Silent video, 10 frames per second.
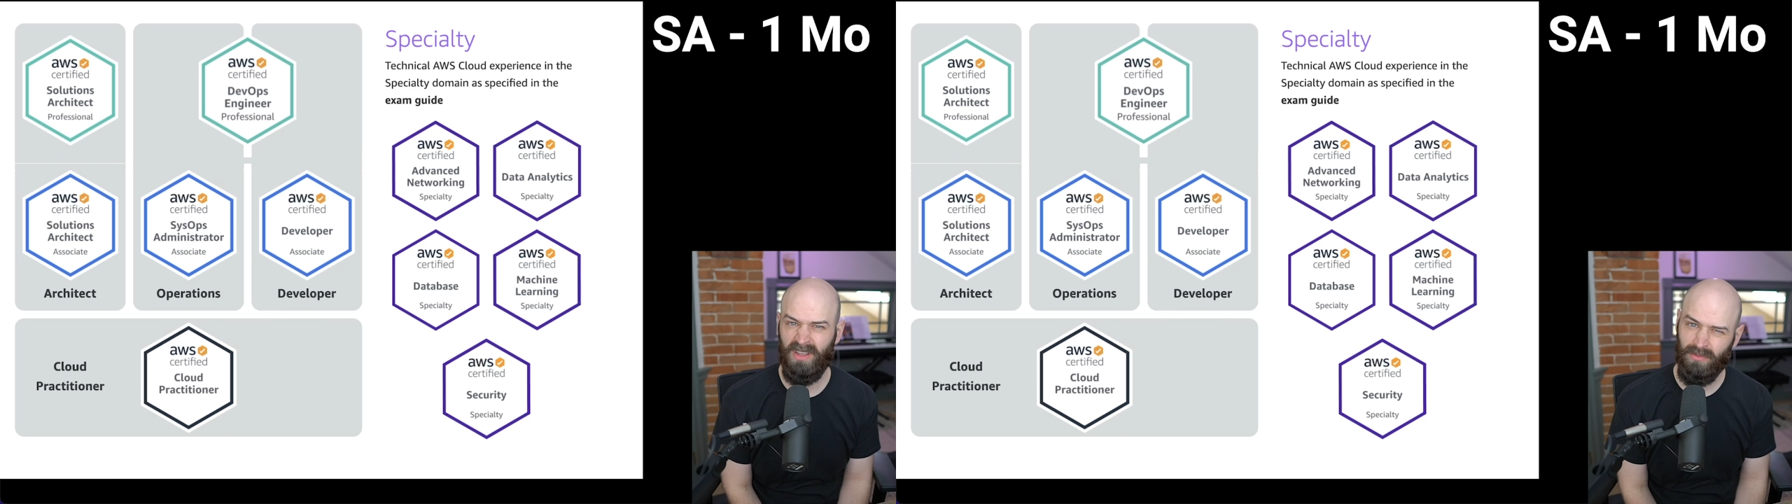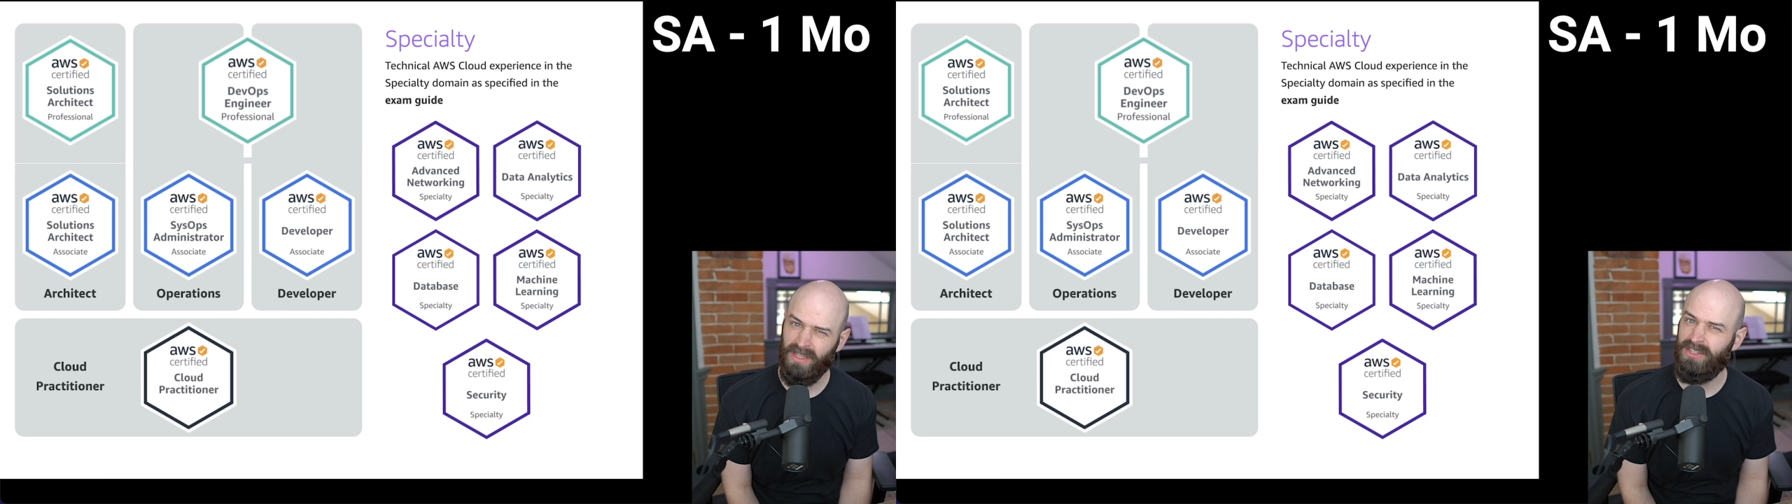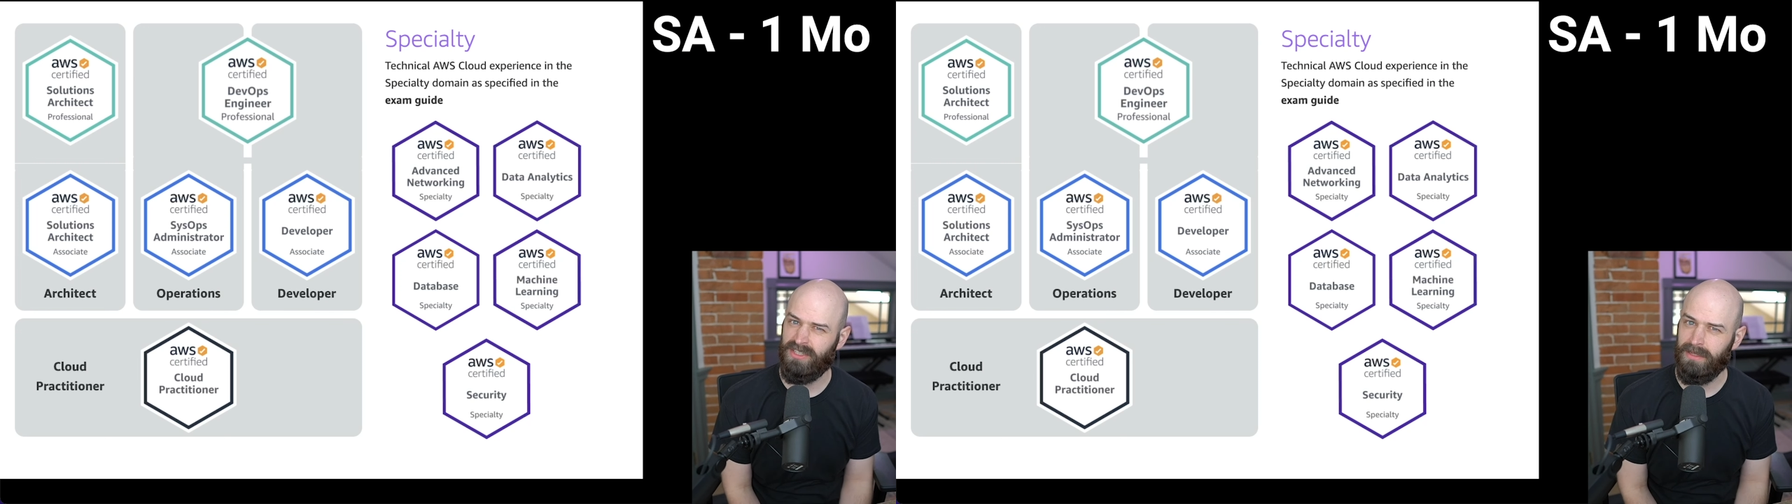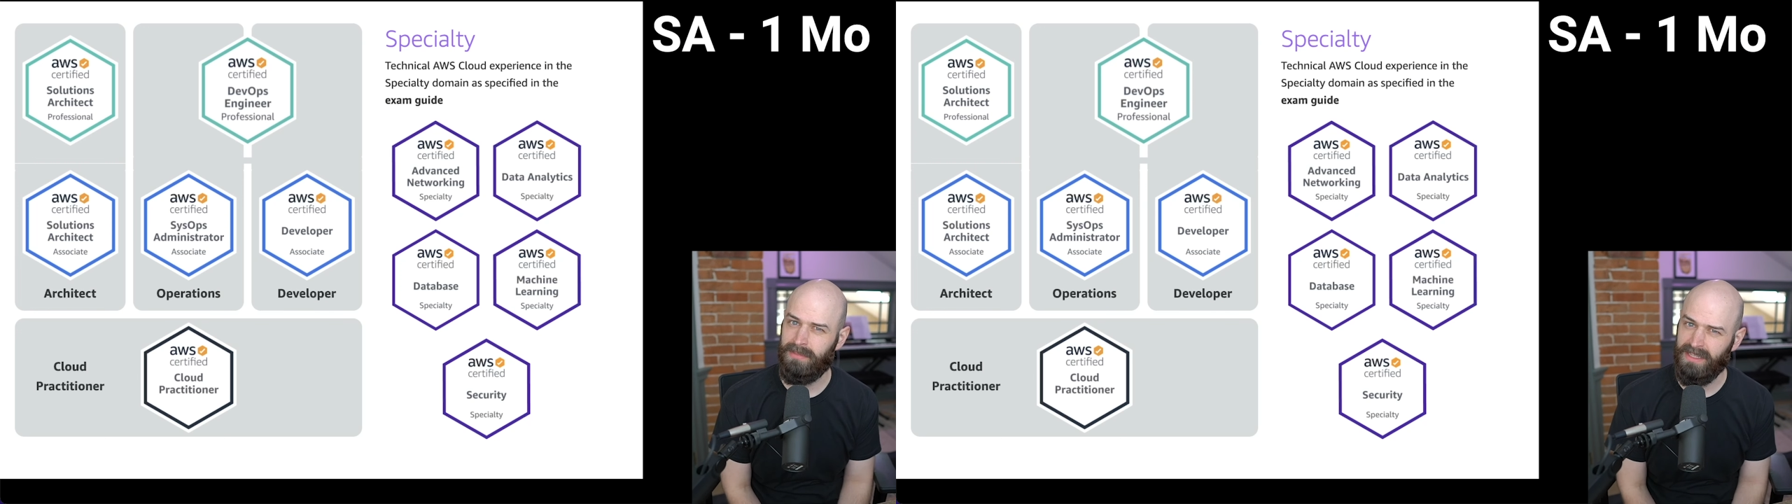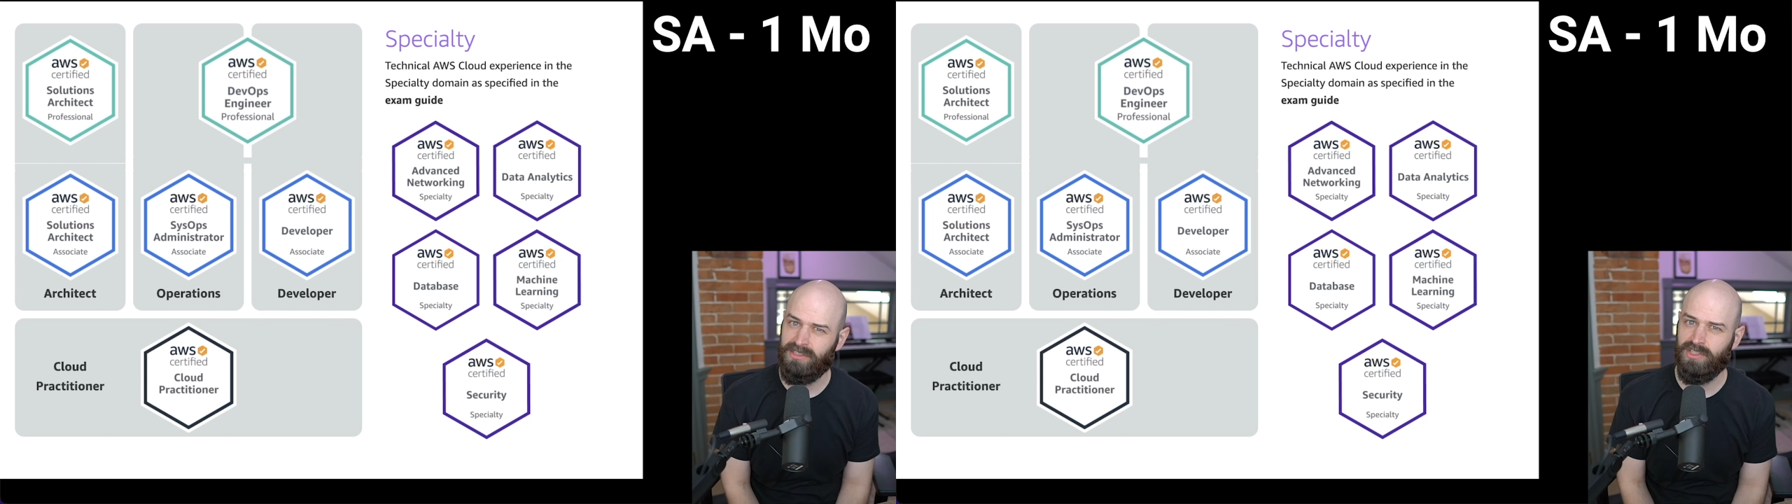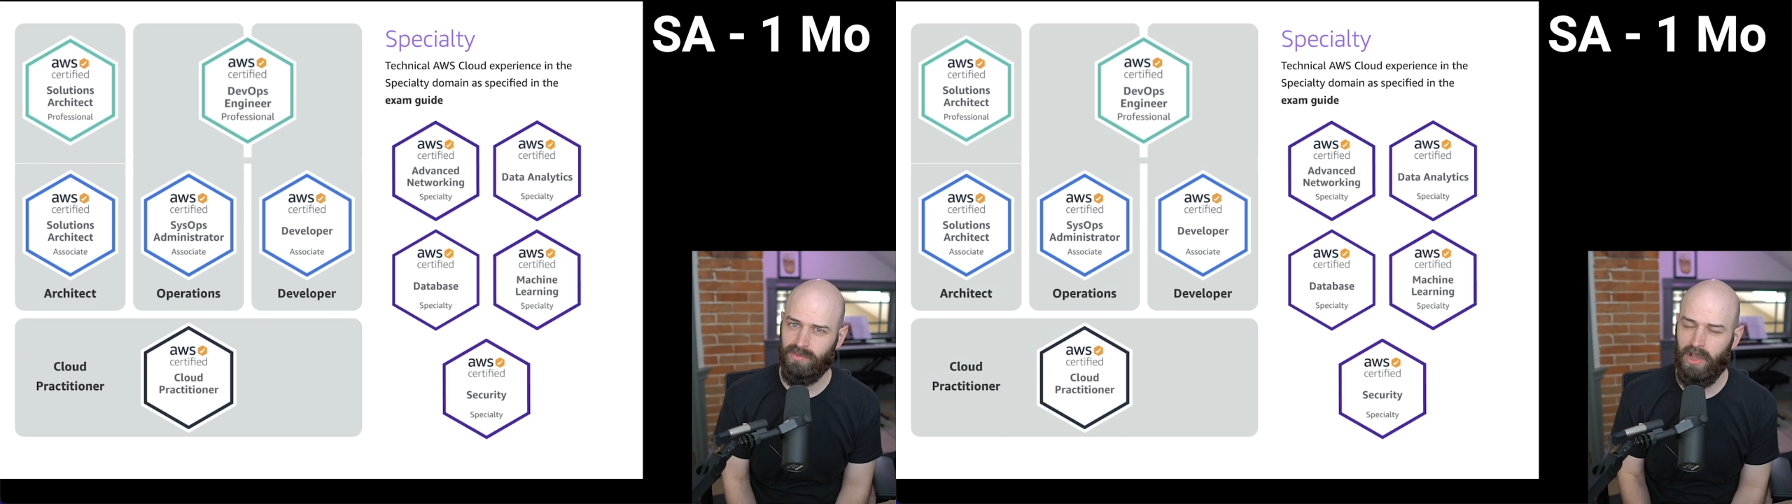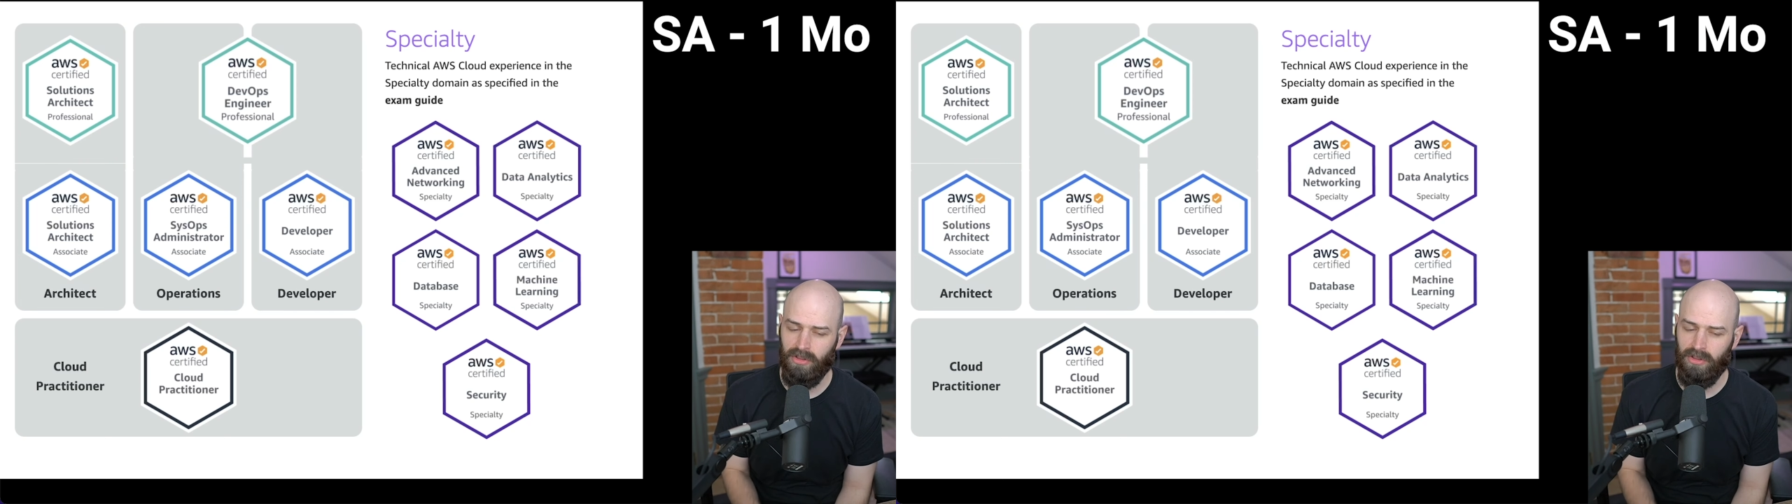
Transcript: It really just depends because we